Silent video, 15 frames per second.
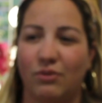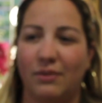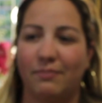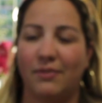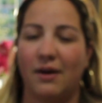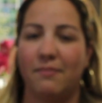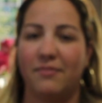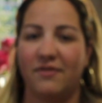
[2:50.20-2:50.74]
one
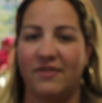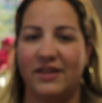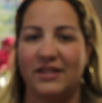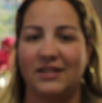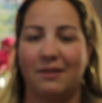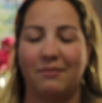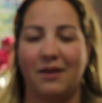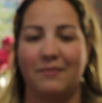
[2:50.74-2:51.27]
pump of
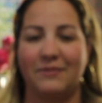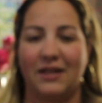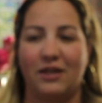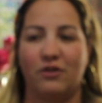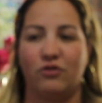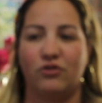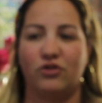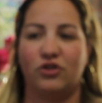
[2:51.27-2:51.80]
this. Sometimes I
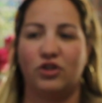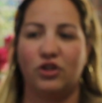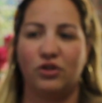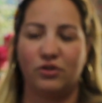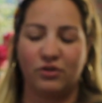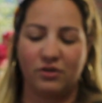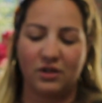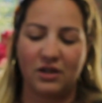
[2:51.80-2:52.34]
use
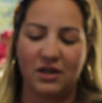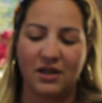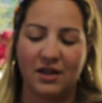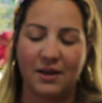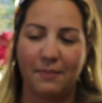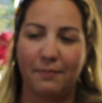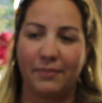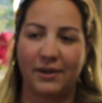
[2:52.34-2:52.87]
two,
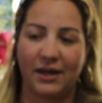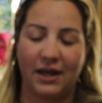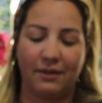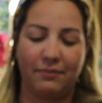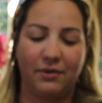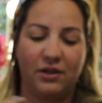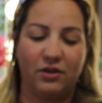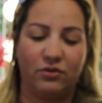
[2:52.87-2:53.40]
but
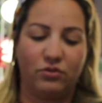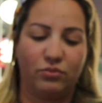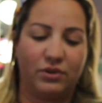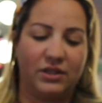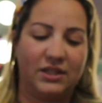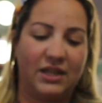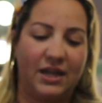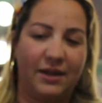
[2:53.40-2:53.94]
I'm going to use
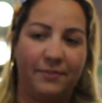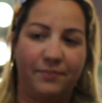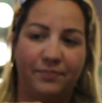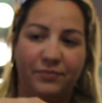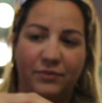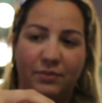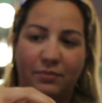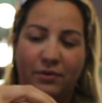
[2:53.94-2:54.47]
one today.
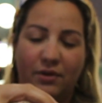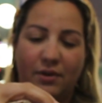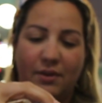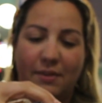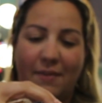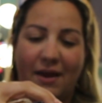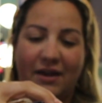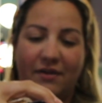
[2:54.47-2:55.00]
Put it
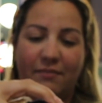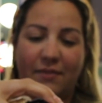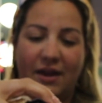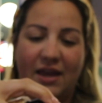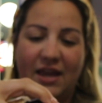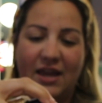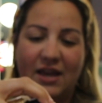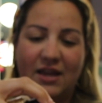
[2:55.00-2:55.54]
on the back of my
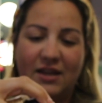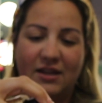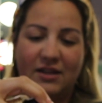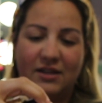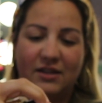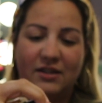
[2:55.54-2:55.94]
hand.